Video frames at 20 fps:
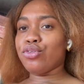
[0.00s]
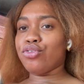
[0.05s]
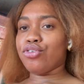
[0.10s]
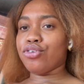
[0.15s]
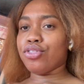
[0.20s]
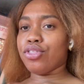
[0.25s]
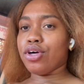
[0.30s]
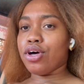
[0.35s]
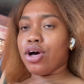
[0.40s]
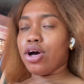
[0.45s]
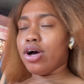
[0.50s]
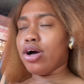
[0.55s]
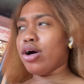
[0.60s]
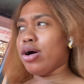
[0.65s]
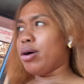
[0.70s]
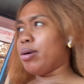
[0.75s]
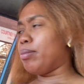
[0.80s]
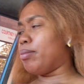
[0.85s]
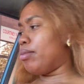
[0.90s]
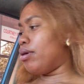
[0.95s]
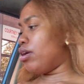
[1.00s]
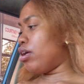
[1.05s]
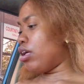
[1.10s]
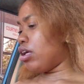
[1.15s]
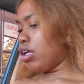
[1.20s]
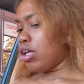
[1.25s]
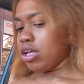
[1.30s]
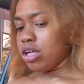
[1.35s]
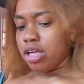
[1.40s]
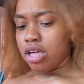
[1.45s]
to the
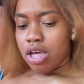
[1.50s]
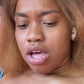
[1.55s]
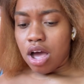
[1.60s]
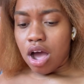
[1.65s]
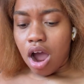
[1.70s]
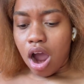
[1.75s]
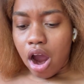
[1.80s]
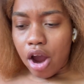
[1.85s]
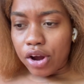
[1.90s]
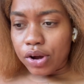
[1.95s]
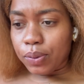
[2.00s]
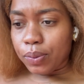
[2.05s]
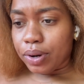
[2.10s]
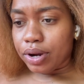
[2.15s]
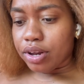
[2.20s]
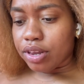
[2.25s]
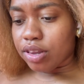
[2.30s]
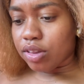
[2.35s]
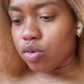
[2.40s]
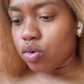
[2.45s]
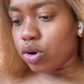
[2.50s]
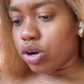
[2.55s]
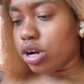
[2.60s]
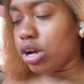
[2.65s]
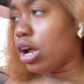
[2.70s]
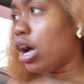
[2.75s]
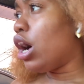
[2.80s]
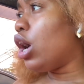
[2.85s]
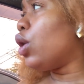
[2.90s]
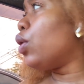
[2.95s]
hardware store
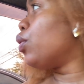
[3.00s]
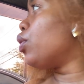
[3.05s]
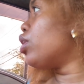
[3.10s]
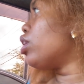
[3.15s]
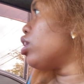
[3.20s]
now,